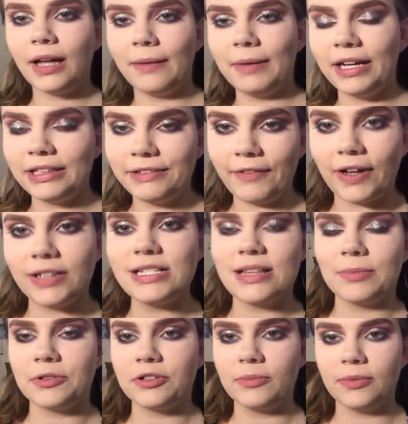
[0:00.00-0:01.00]
I mean, it's very
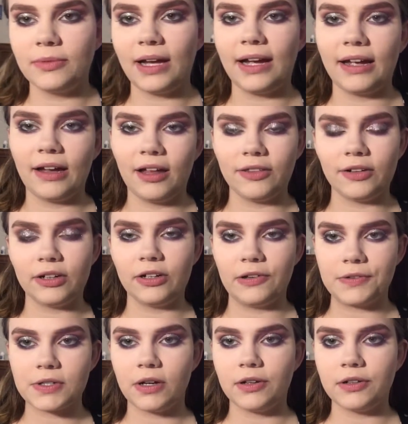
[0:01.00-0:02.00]
similar to my other
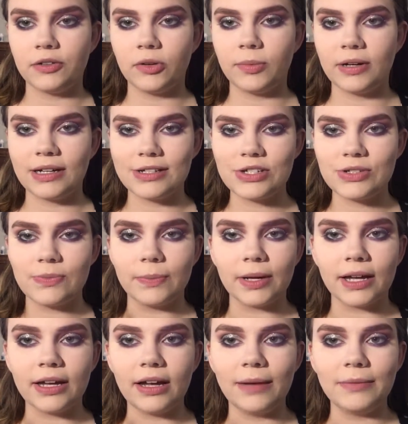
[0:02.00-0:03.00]
nose contour brush,
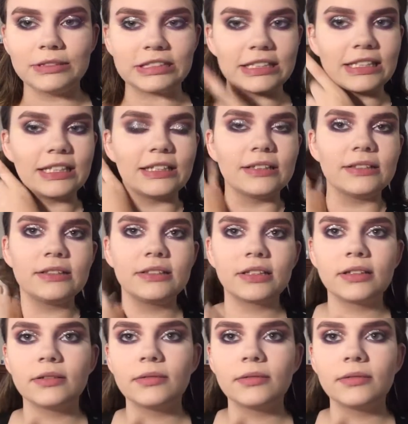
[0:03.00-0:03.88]
but I'm just gonna